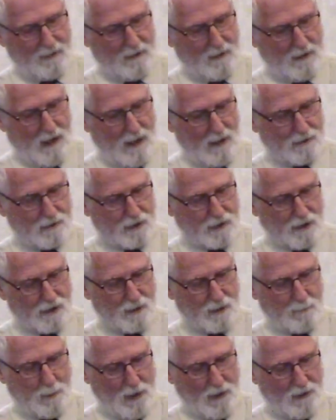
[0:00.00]
us a
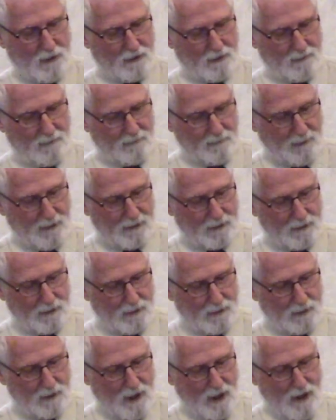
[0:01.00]
spirit of fear,
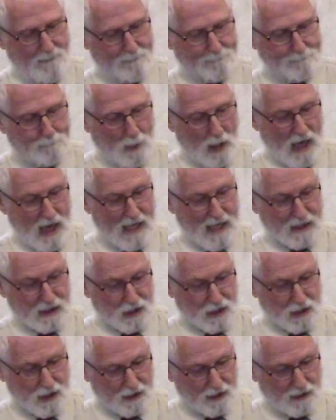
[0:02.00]

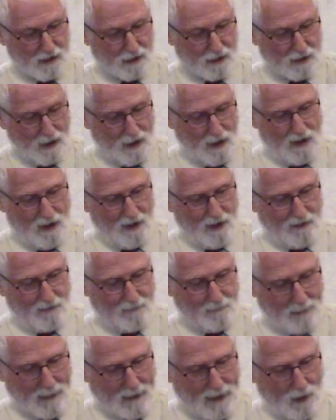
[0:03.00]
but of
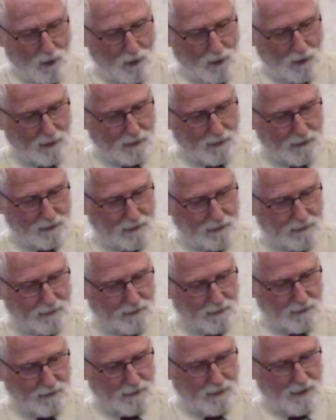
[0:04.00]
power
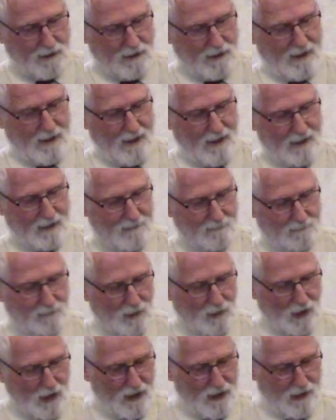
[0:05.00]
and of
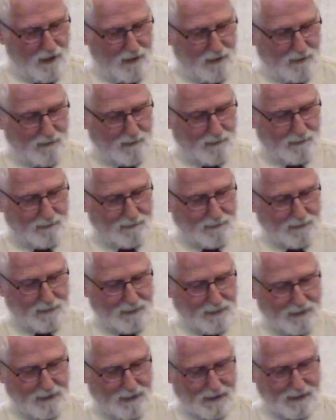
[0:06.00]
love
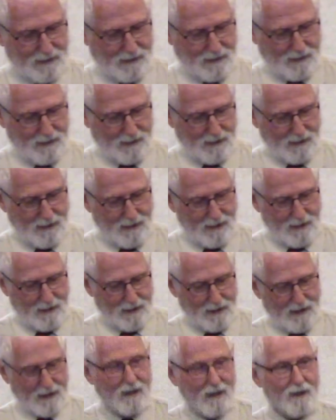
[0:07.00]

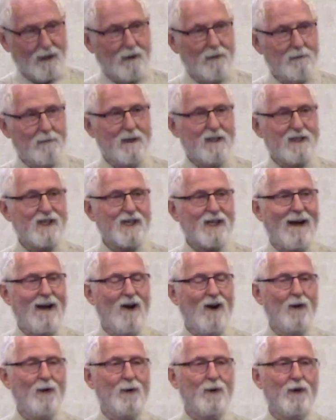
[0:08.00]
and of a
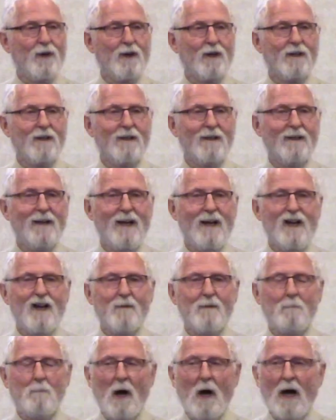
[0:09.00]
sound
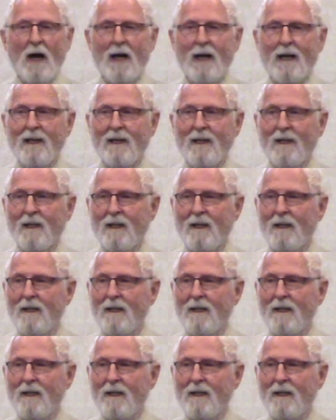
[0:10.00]
mind.